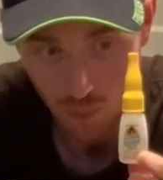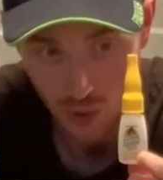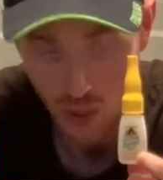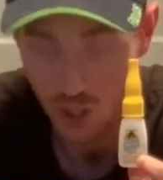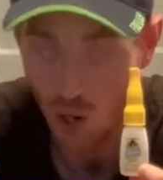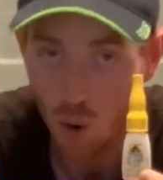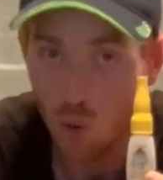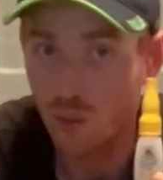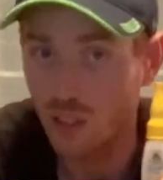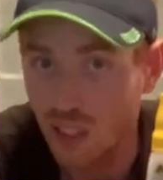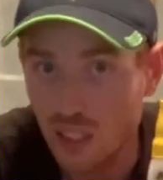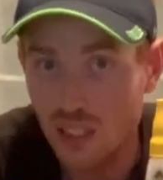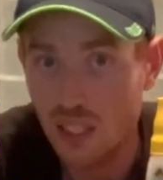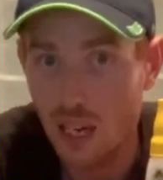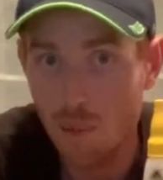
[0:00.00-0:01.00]
you don't
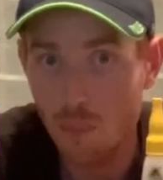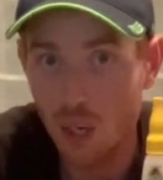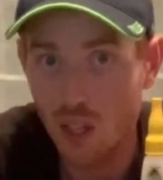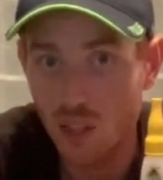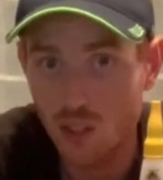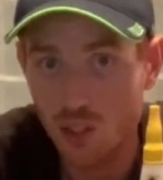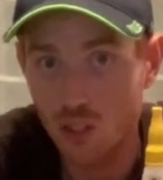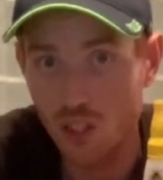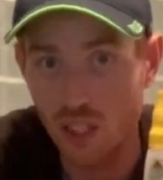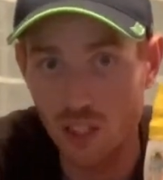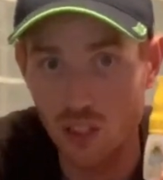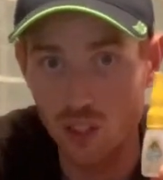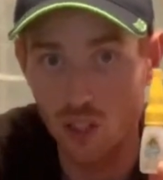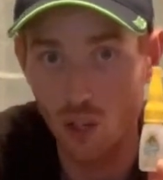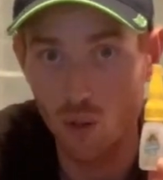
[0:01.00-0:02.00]
need that much,
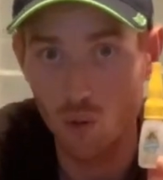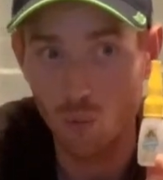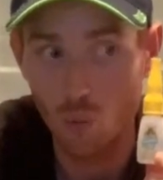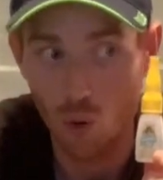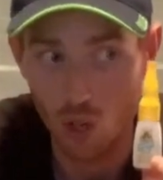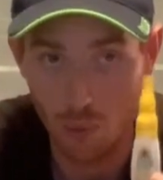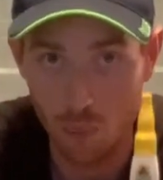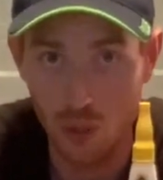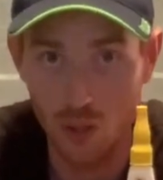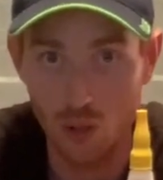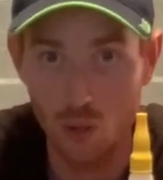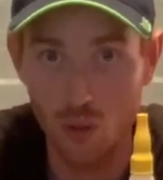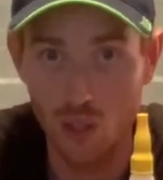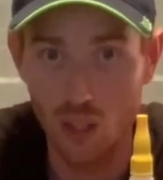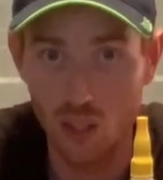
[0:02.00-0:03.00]
and you don't want to put
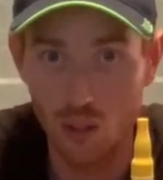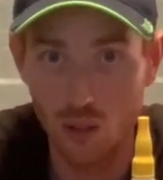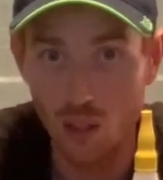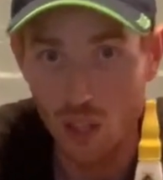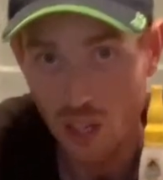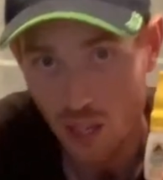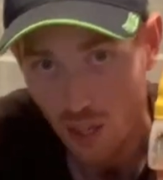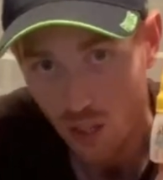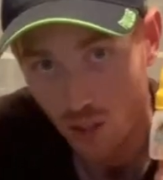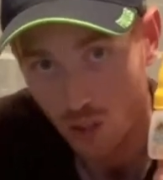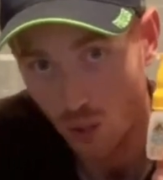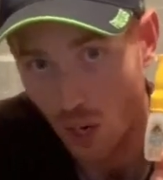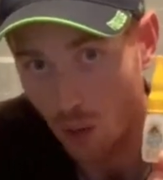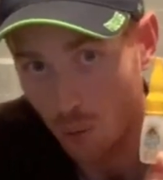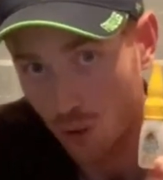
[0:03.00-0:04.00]
too little.
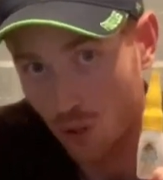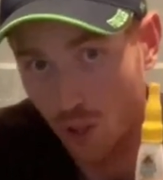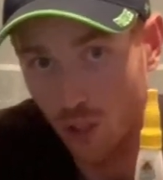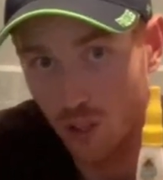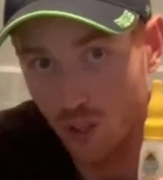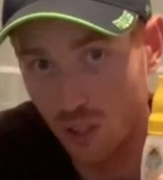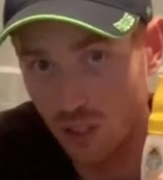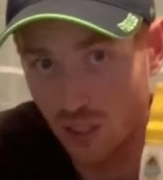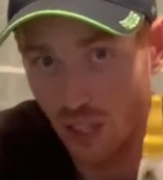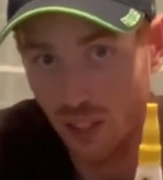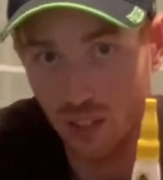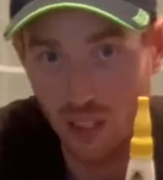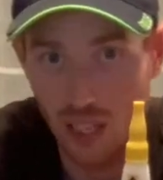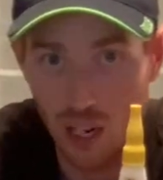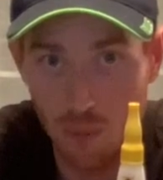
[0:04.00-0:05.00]
So I will show you
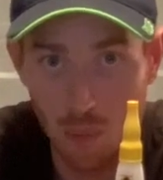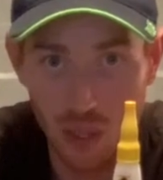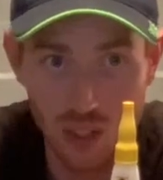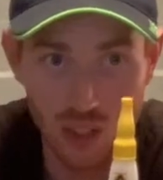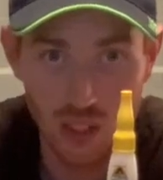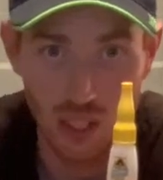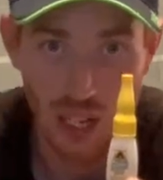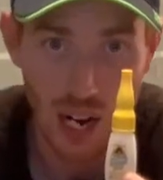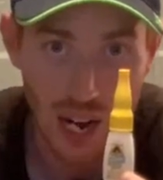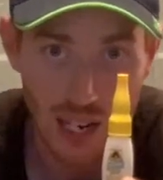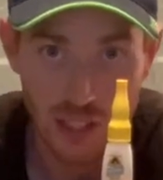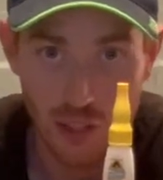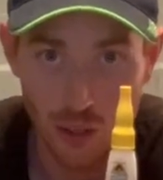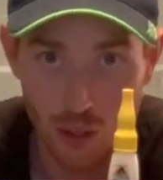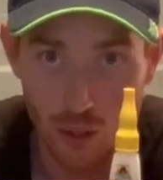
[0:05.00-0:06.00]
exactly how much that I
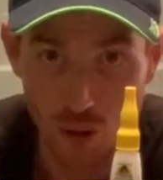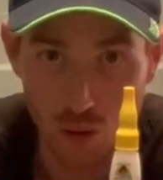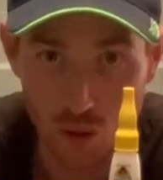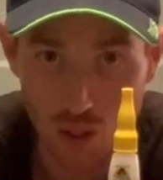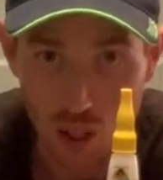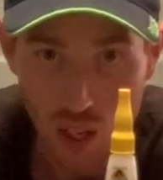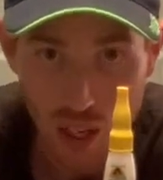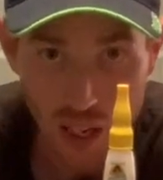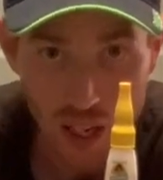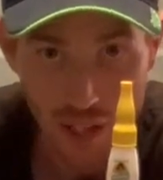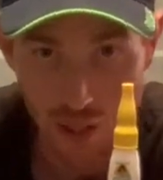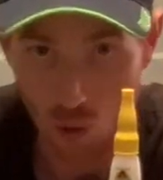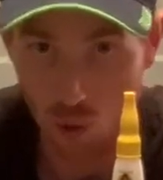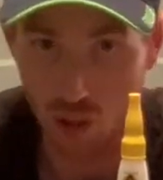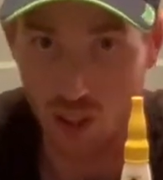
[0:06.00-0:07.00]
use
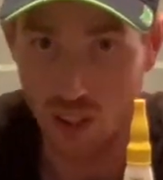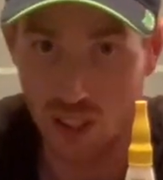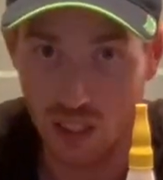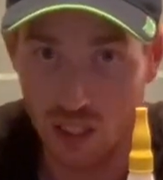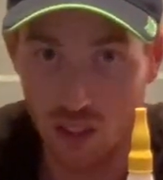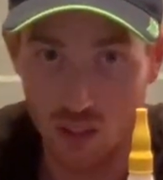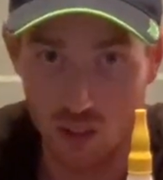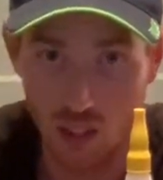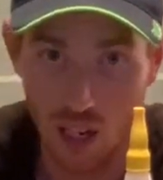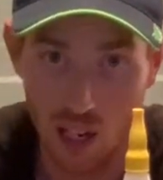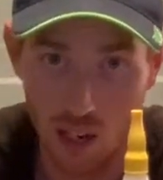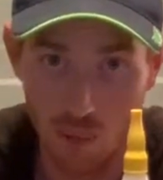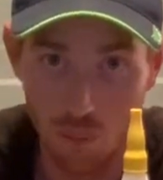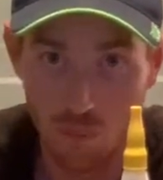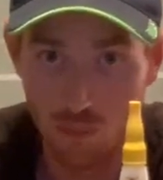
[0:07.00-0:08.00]
in order to get this
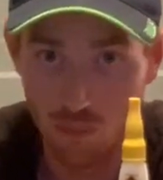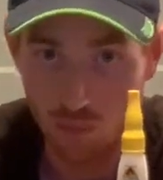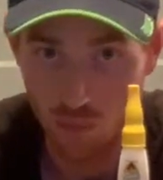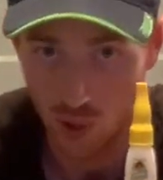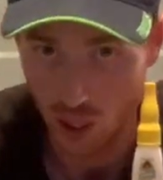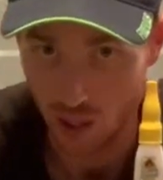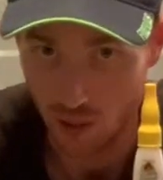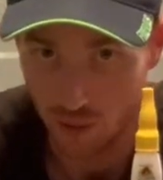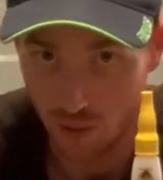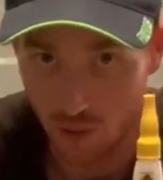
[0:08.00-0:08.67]
job done.